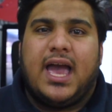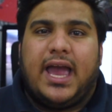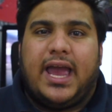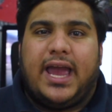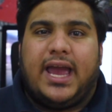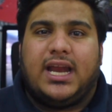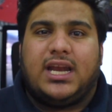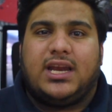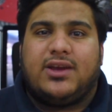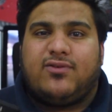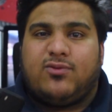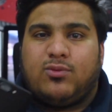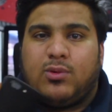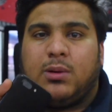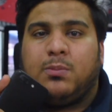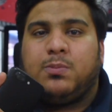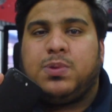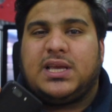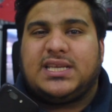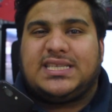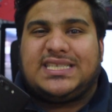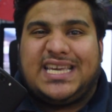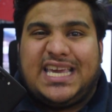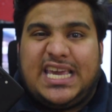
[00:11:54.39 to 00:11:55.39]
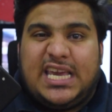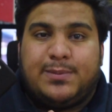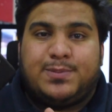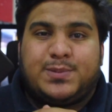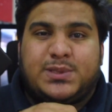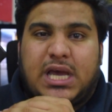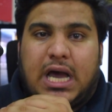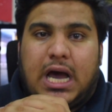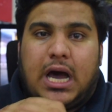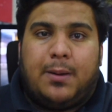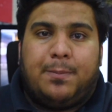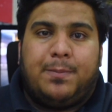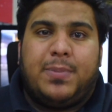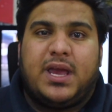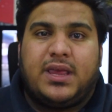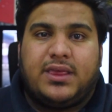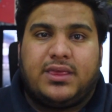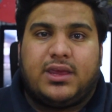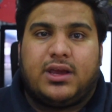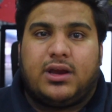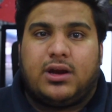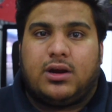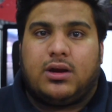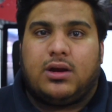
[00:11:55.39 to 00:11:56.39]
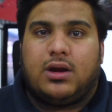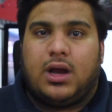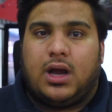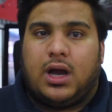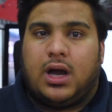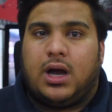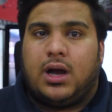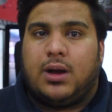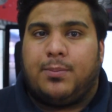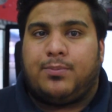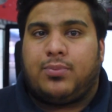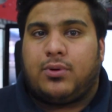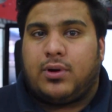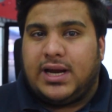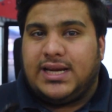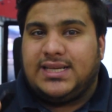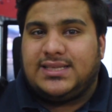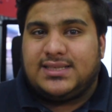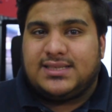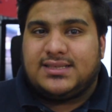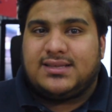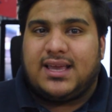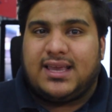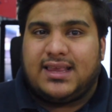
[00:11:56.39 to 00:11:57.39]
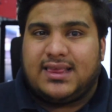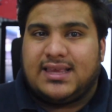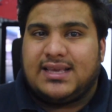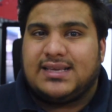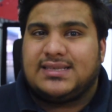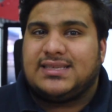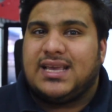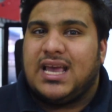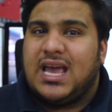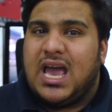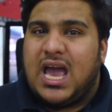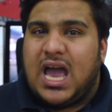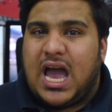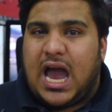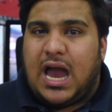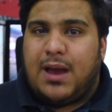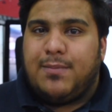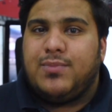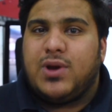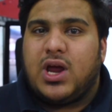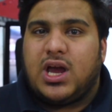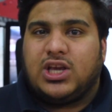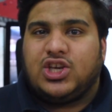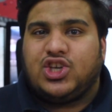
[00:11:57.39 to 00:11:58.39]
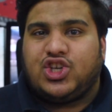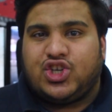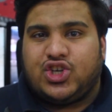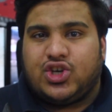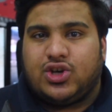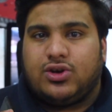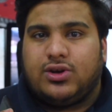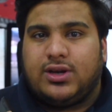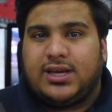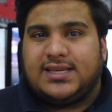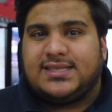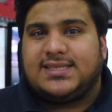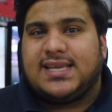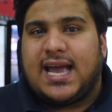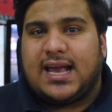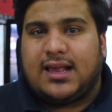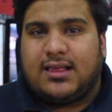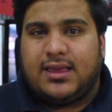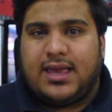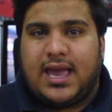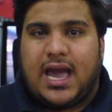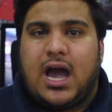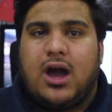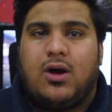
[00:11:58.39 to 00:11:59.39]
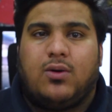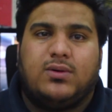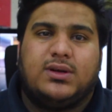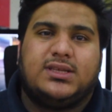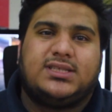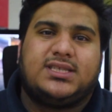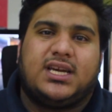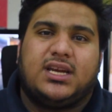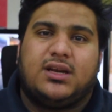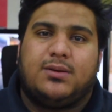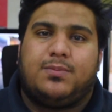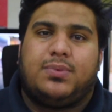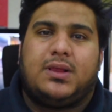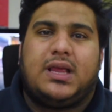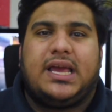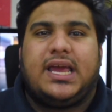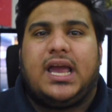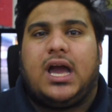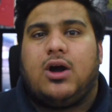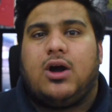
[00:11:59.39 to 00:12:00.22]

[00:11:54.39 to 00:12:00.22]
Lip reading: And if OnePlus keeps upping their prices like this, I'm not sure exactly how it's going to play